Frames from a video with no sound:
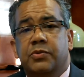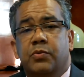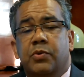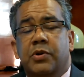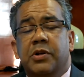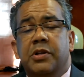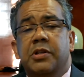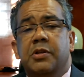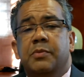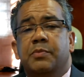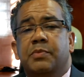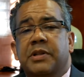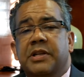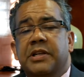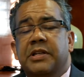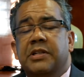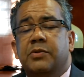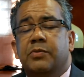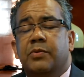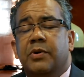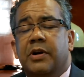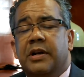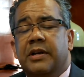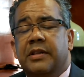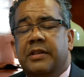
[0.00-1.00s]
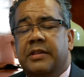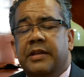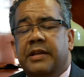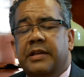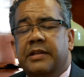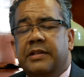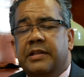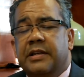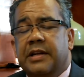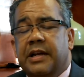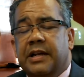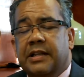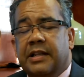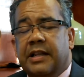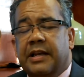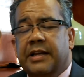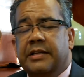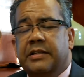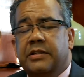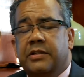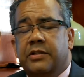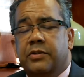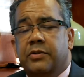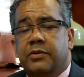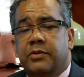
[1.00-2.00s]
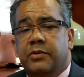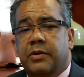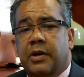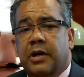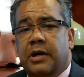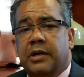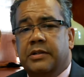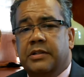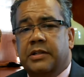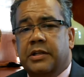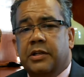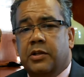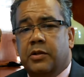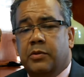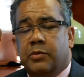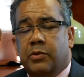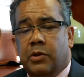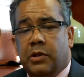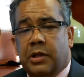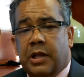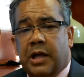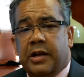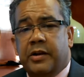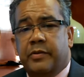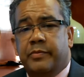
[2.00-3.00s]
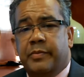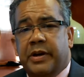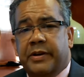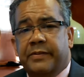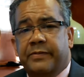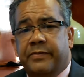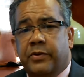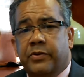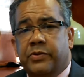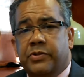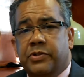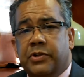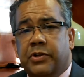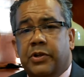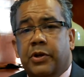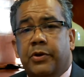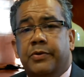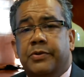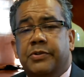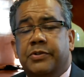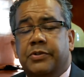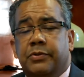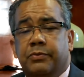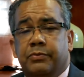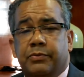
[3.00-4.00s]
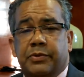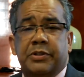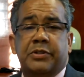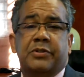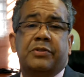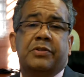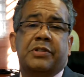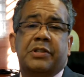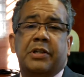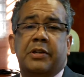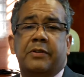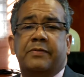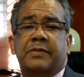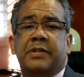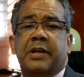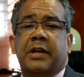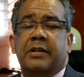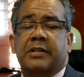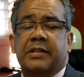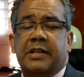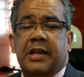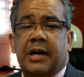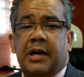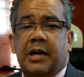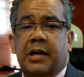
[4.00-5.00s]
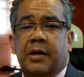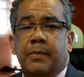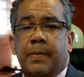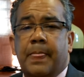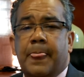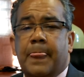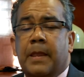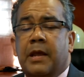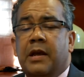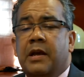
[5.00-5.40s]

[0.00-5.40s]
one of the places where I think that I like to tell a lot of my folks to go is to realself.com.